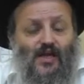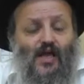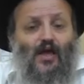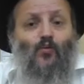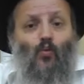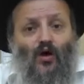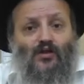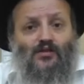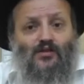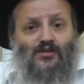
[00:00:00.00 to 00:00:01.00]
And
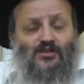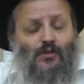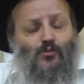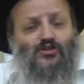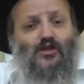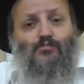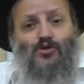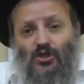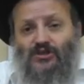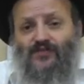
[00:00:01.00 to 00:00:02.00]
one, his name was Rabbi
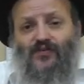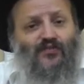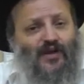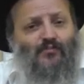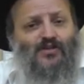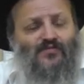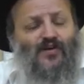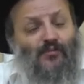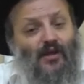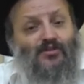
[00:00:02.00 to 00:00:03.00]
Yossef, if
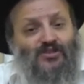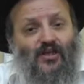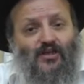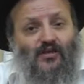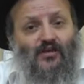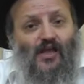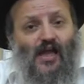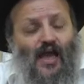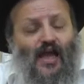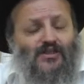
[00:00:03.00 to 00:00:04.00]
I'm not mistaken,
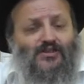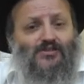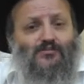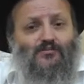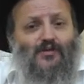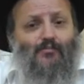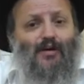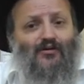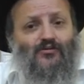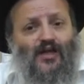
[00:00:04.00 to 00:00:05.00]
asked him
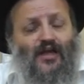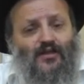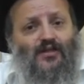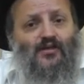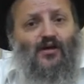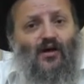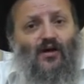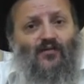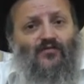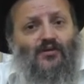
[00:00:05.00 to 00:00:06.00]
about the idea
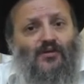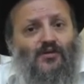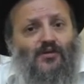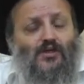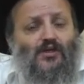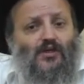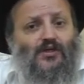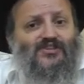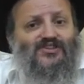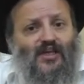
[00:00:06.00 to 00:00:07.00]
of
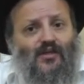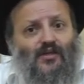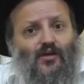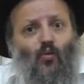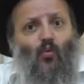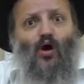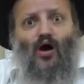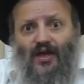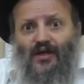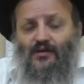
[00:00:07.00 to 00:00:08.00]
selling
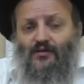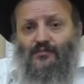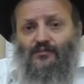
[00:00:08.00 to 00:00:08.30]
wine.